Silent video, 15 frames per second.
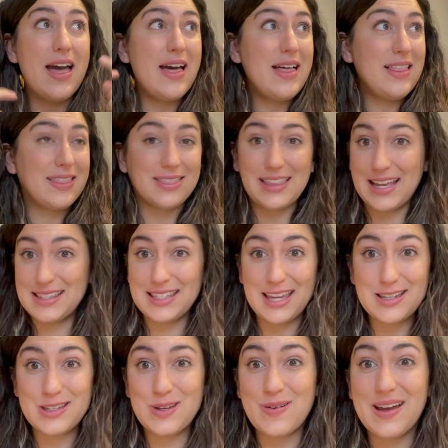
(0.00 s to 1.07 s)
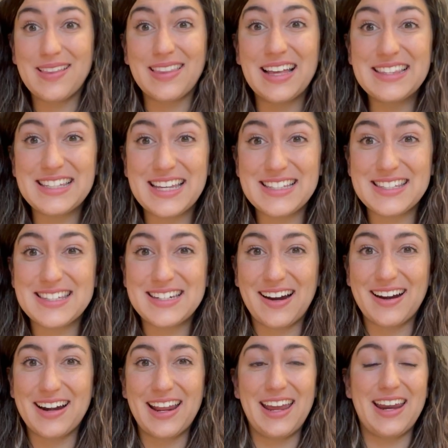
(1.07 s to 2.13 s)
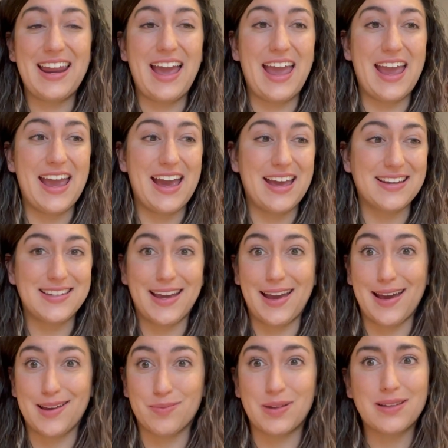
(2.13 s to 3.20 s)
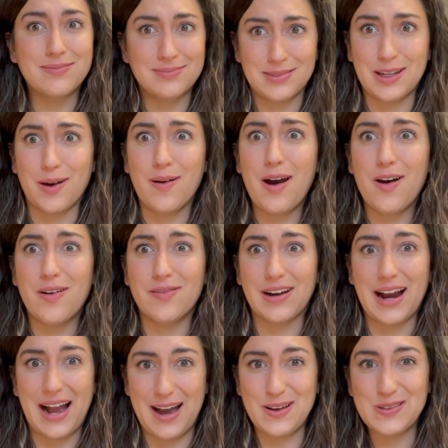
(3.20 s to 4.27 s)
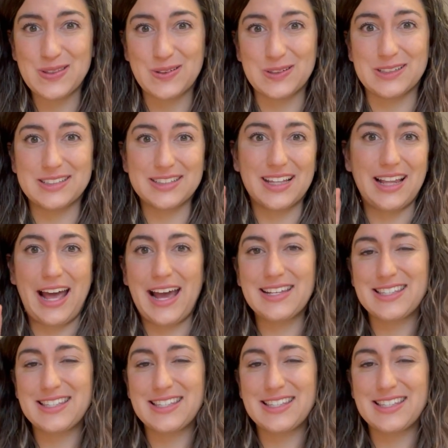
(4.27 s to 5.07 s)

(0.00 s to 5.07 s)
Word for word: let's get to it. Let's get started and um, go over OutSchool class